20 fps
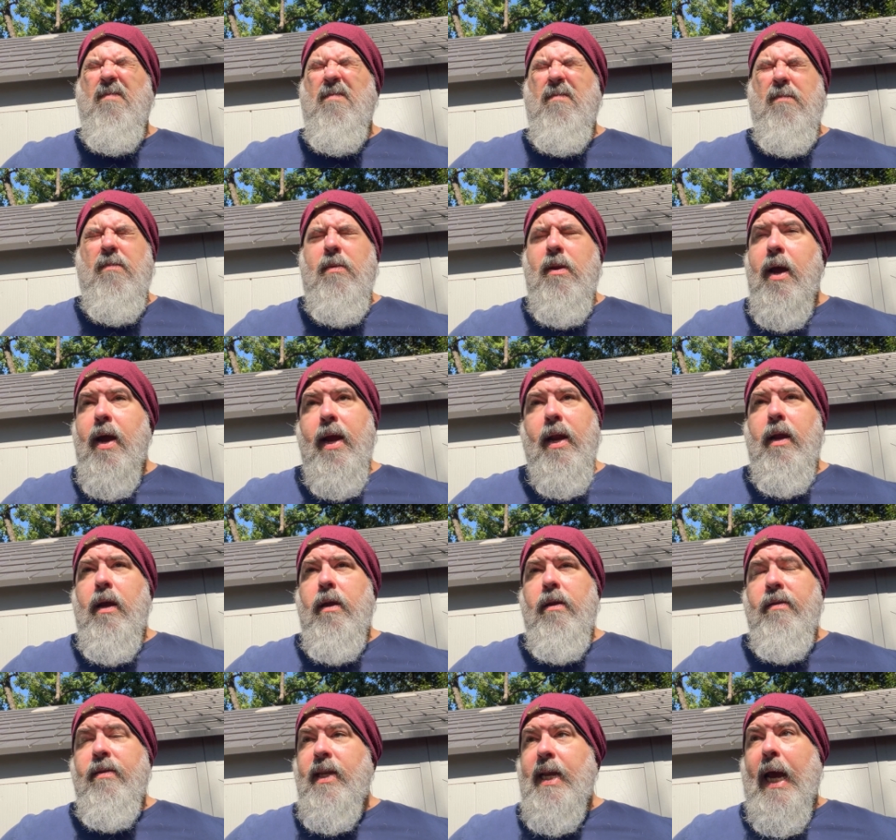night
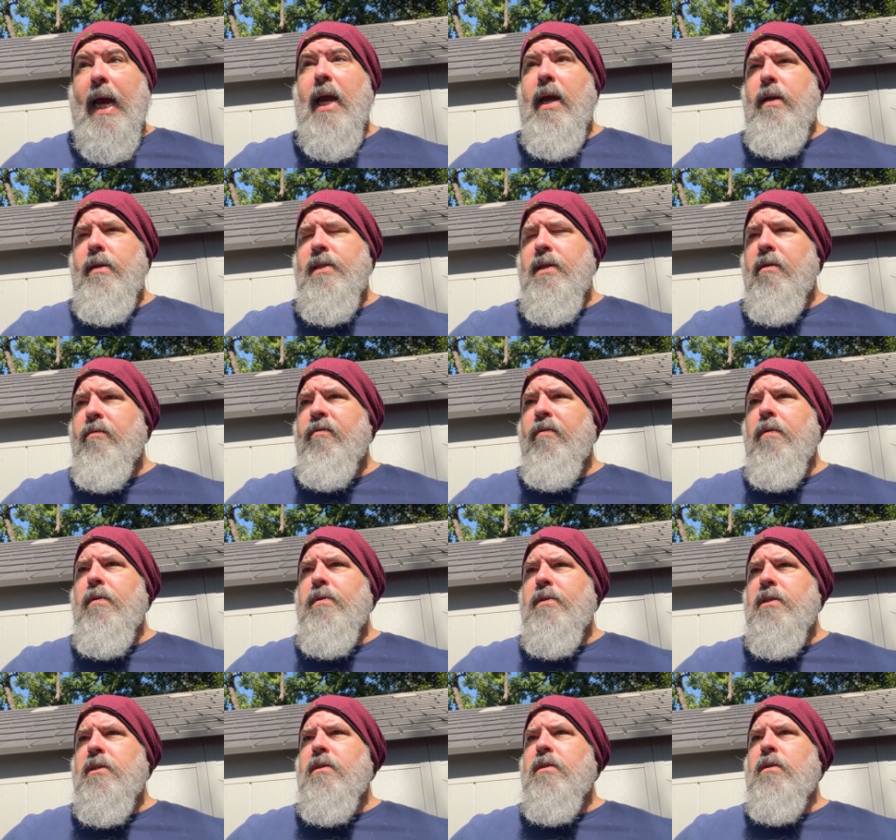and day
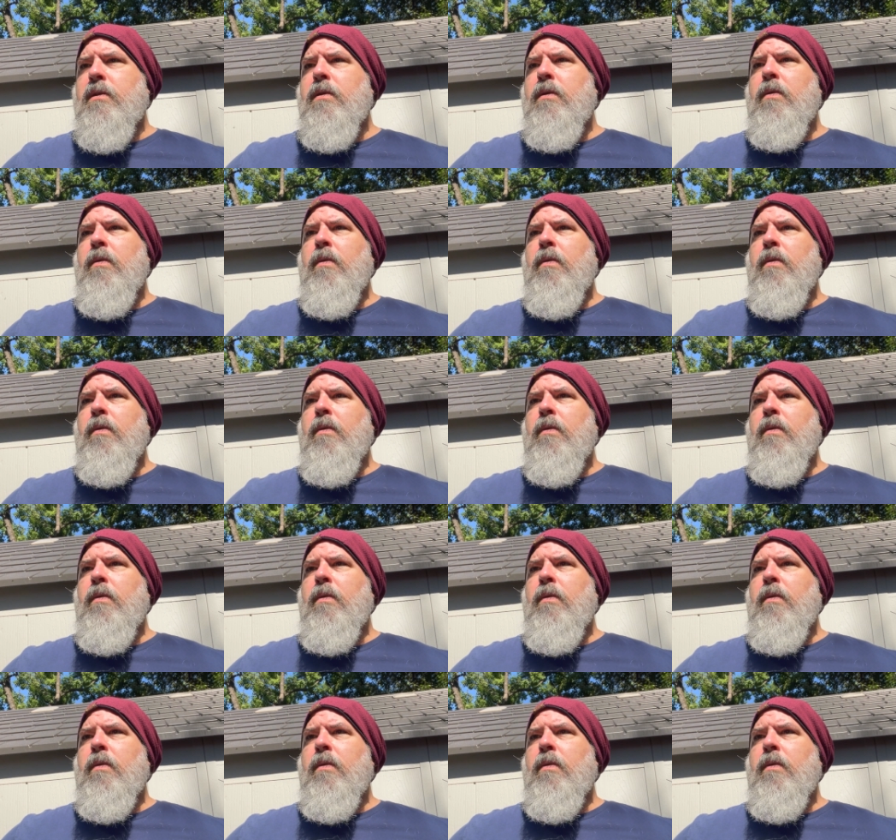difference.